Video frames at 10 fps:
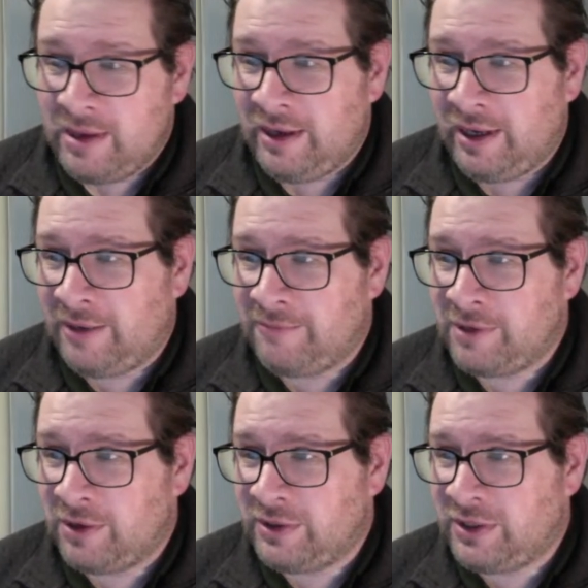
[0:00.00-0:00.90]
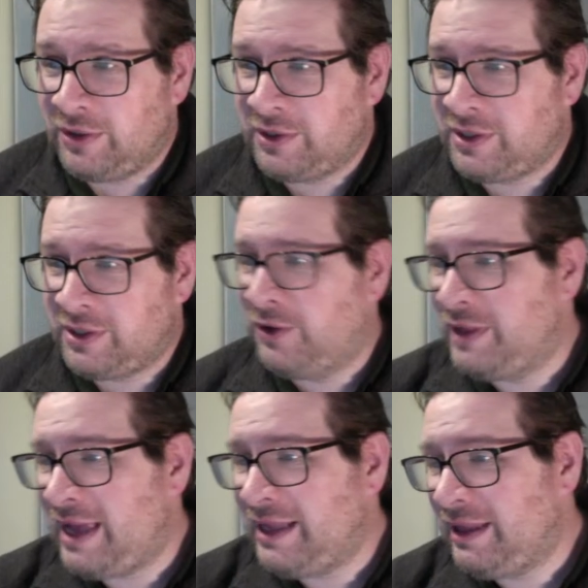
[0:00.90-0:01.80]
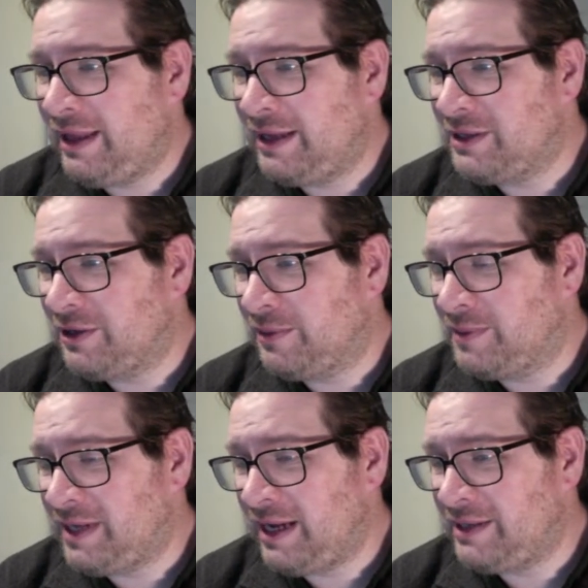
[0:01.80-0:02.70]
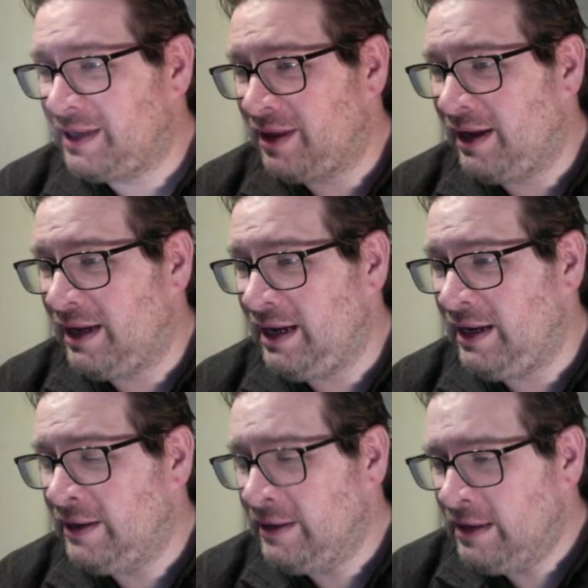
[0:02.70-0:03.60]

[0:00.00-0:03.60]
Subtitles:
going toe-to-toe in that circumstance. I thought he